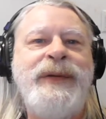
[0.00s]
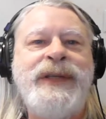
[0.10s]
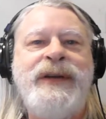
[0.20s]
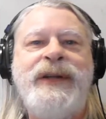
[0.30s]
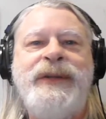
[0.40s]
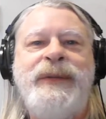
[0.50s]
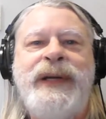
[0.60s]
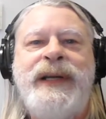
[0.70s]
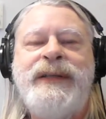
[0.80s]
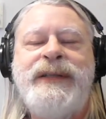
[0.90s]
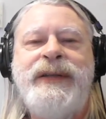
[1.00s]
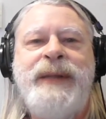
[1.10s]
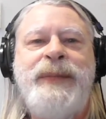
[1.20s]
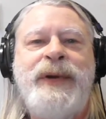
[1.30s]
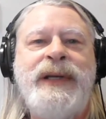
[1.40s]
No, it wasn't called the White House. No,
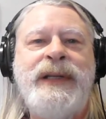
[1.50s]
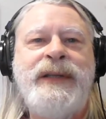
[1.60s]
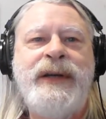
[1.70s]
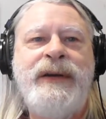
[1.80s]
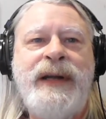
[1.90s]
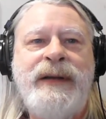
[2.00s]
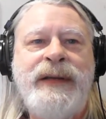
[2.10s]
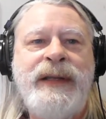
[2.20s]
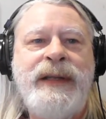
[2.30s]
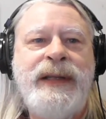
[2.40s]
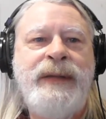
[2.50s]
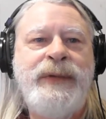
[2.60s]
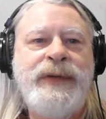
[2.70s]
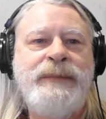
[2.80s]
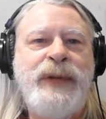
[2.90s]
they burned yeah. it to the ground. It
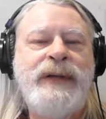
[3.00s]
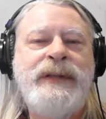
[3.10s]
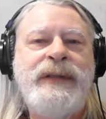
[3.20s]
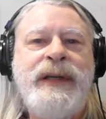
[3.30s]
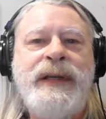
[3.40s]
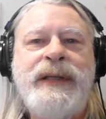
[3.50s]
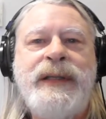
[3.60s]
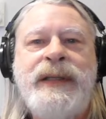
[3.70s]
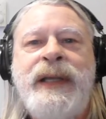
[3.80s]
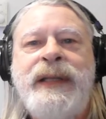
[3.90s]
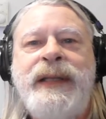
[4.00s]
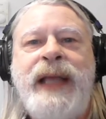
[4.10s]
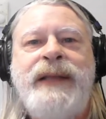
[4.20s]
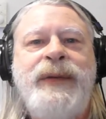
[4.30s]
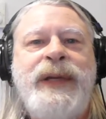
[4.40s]
was burned to the... They
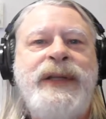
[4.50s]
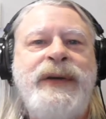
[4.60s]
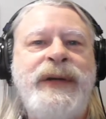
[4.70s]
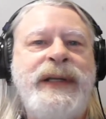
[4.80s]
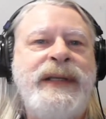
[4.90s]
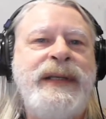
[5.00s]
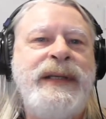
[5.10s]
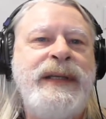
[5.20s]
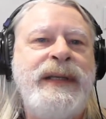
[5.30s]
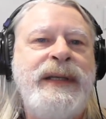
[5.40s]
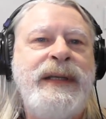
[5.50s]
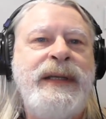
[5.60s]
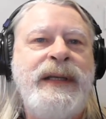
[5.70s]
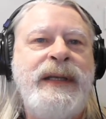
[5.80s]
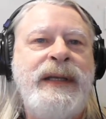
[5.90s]
had to redo
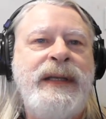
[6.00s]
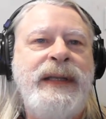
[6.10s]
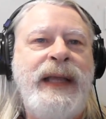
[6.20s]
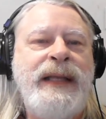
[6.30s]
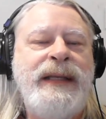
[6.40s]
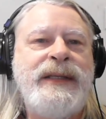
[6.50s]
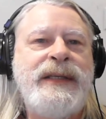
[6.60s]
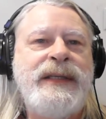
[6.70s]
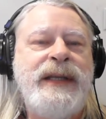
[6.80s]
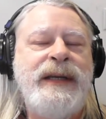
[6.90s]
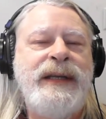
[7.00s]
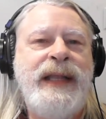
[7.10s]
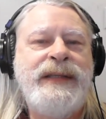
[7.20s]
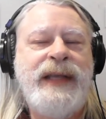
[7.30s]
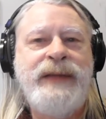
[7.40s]
it. They had to start...
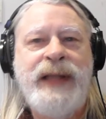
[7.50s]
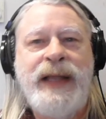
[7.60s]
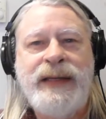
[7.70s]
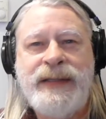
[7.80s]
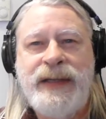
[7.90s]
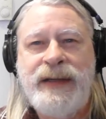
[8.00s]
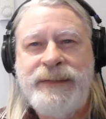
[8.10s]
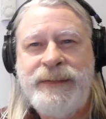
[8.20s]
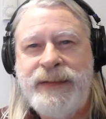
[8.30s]
They saved a lot of stuff.